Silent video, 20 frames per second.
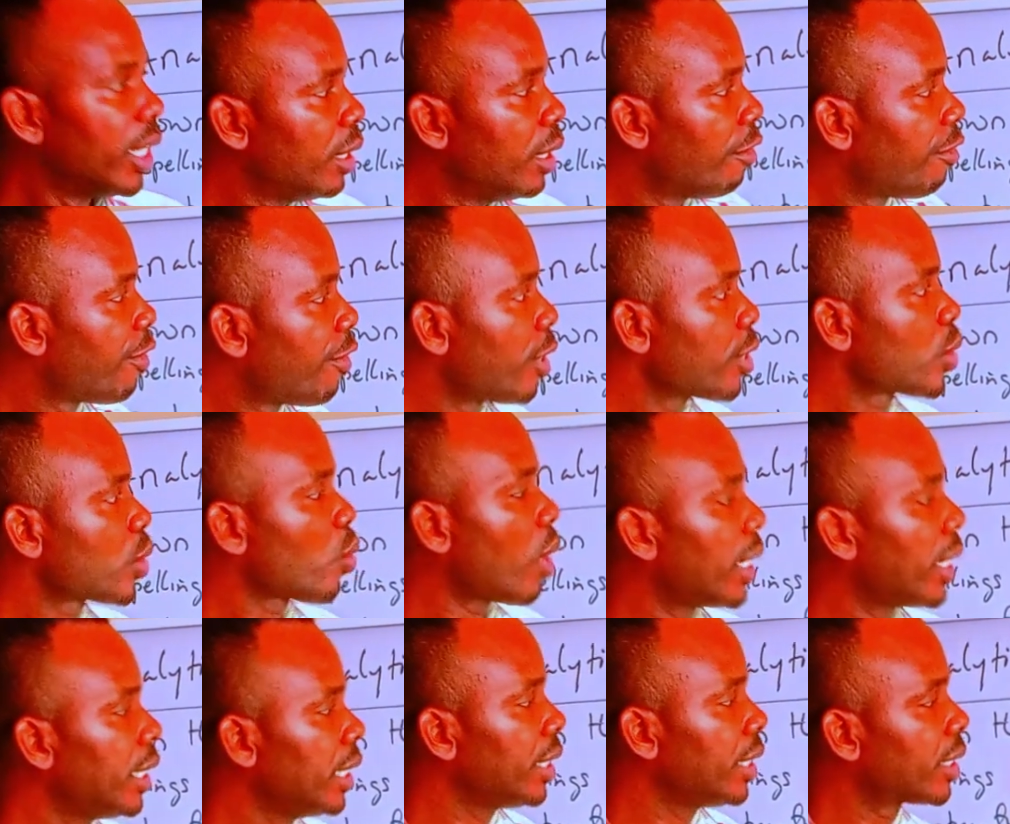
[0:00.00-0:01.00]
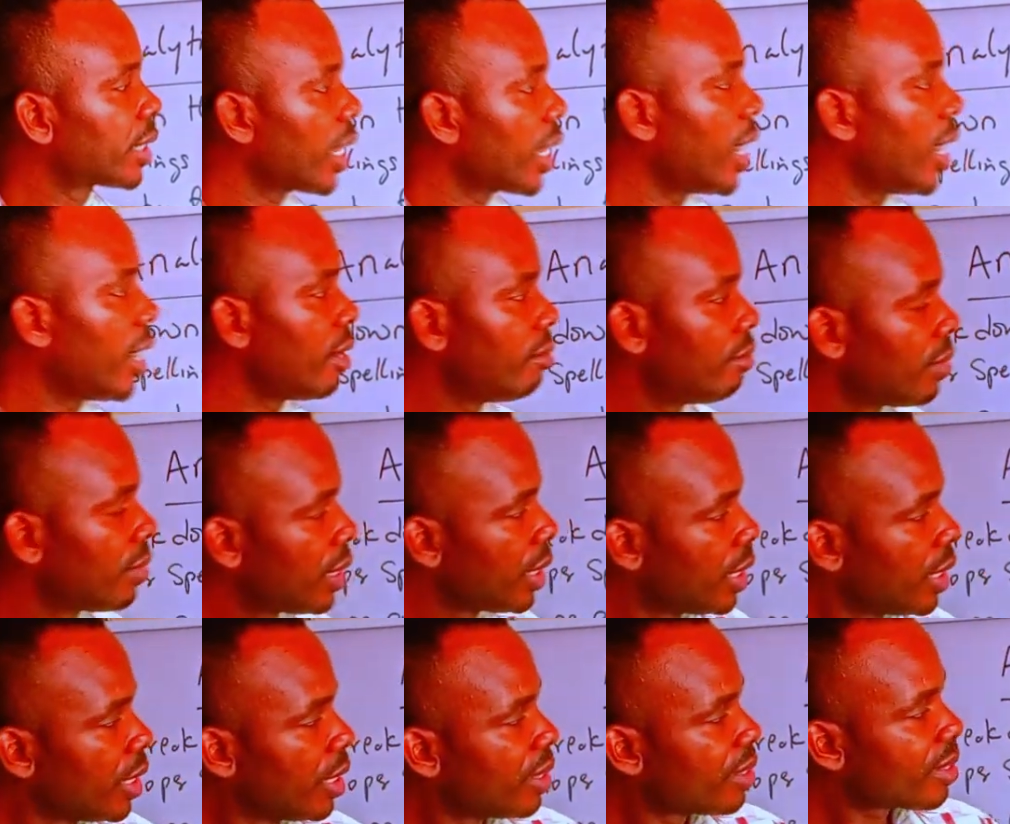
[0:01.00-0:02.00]
The first one is
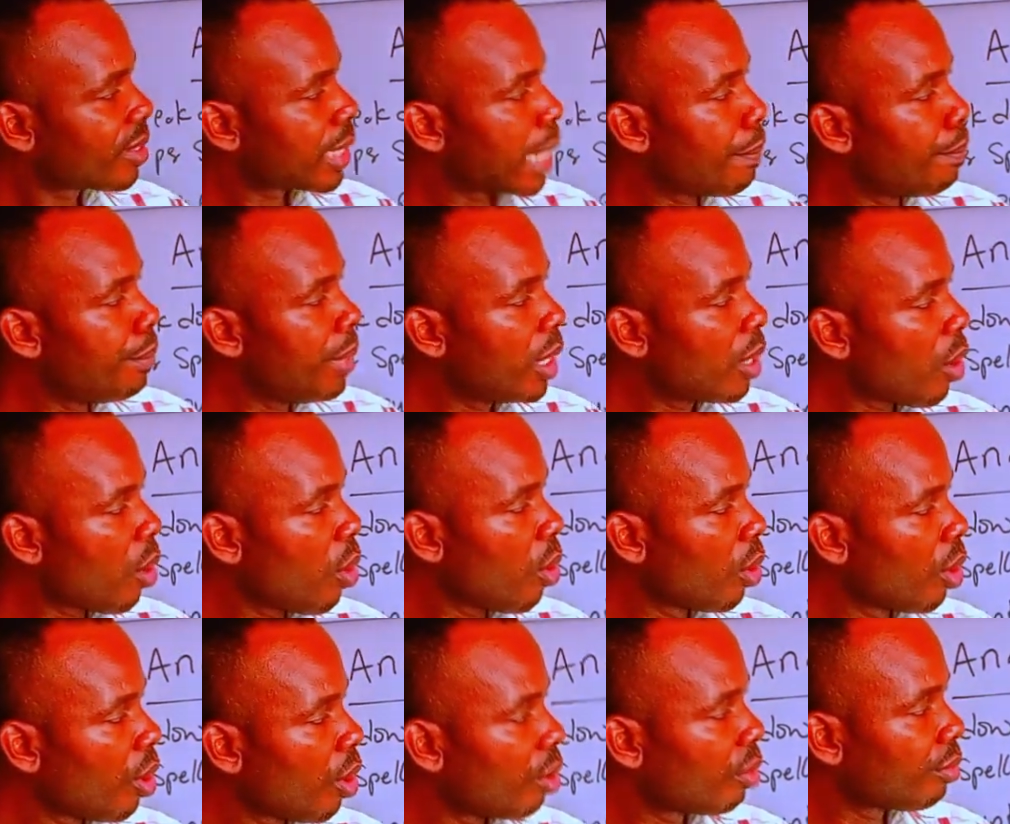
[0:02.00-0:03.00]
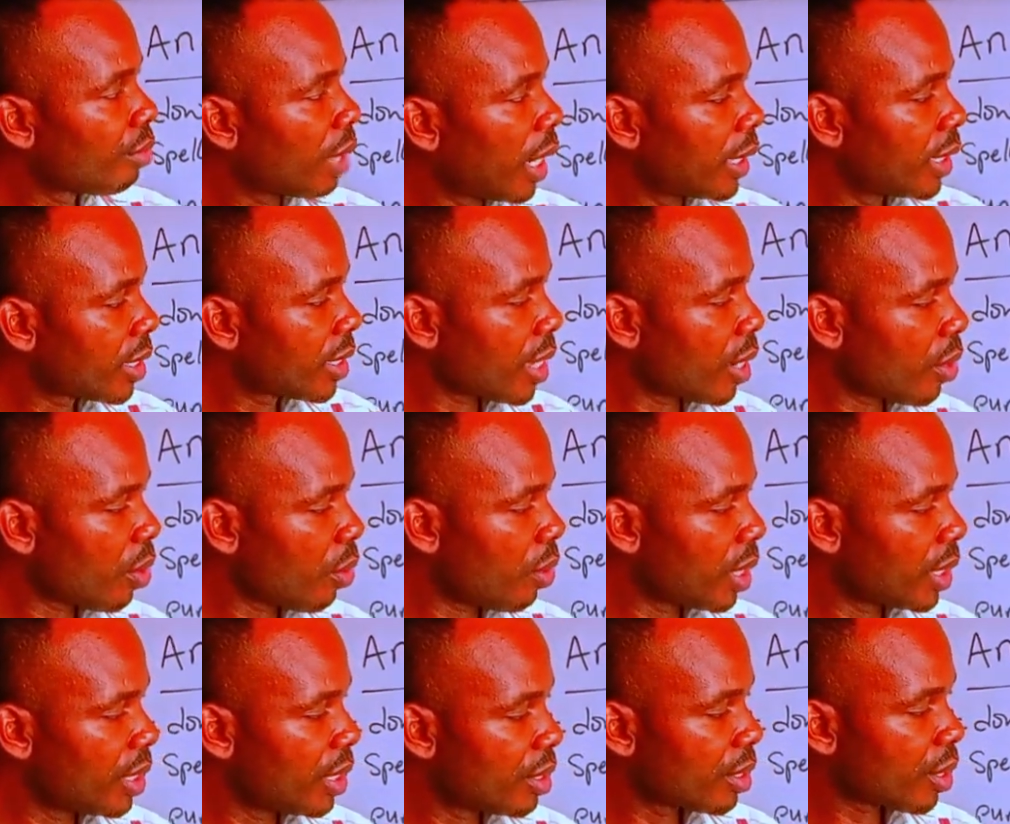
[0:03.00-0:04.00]
semicolon, and the second
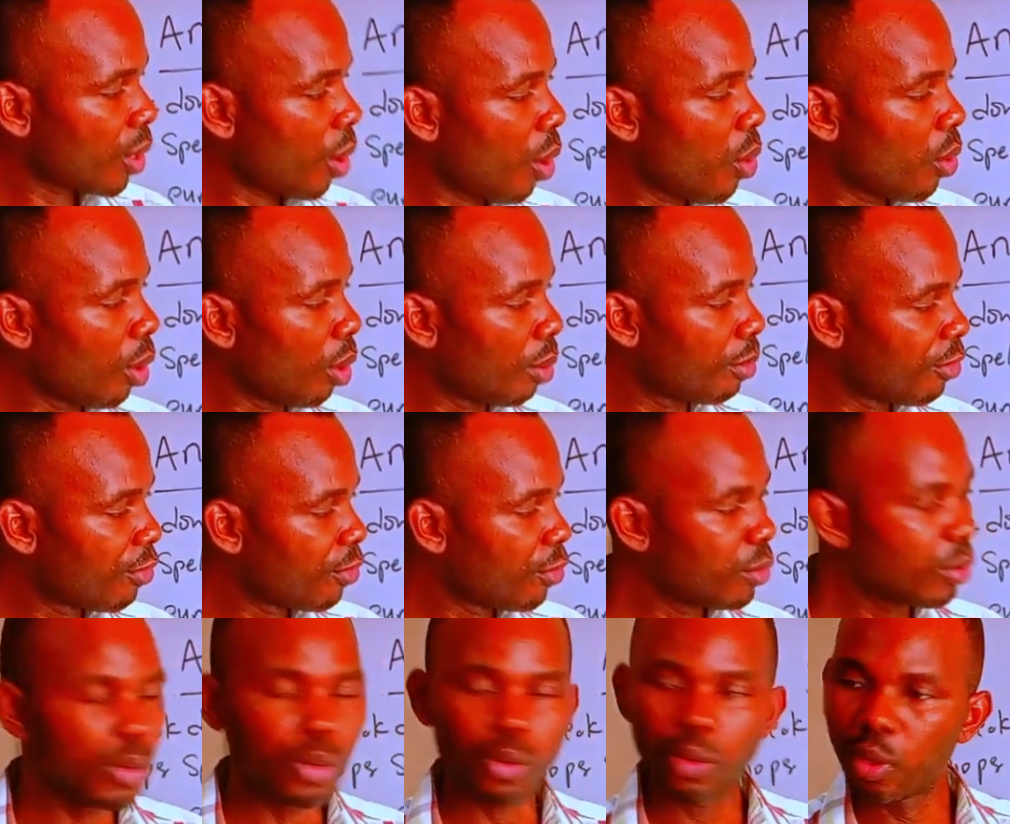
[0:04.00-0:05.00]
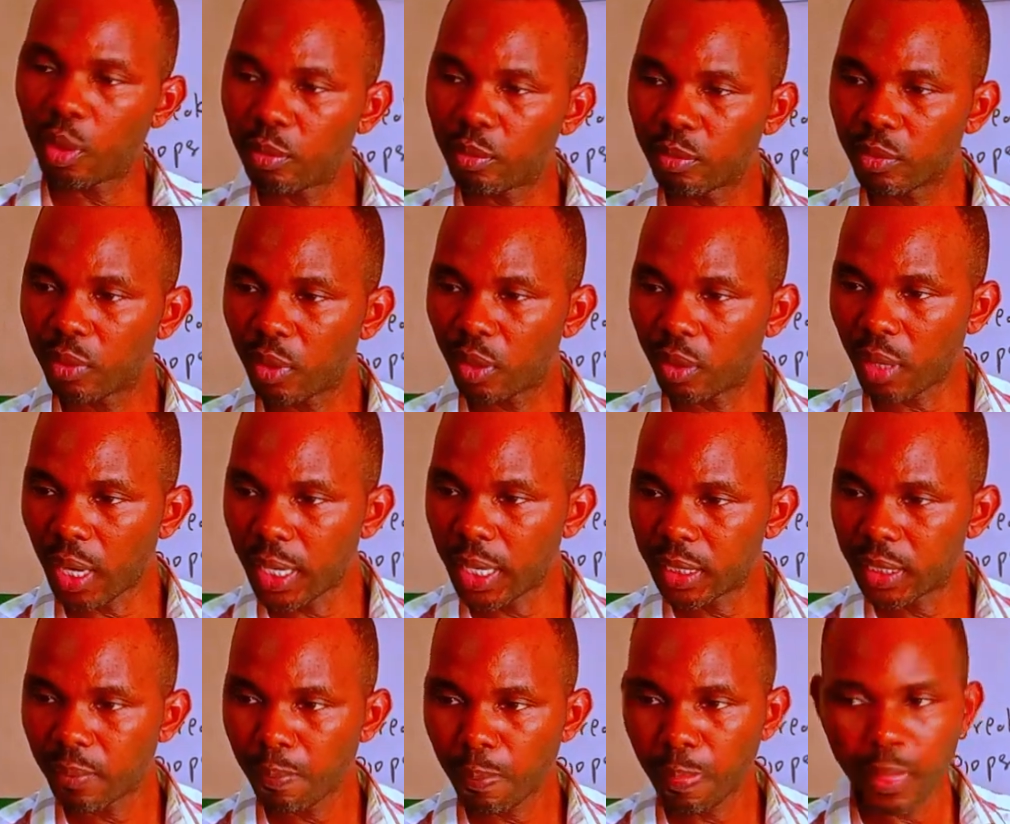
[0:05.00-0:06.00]
one is colon, full colon. All
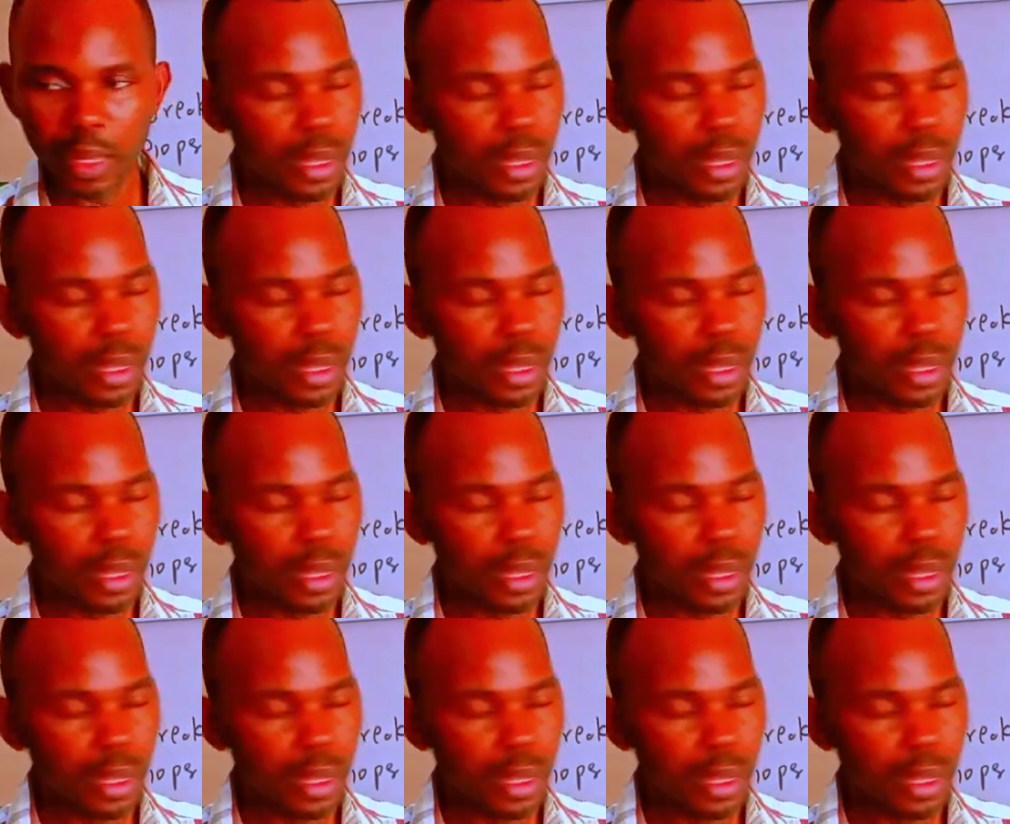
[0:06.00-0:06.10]
right.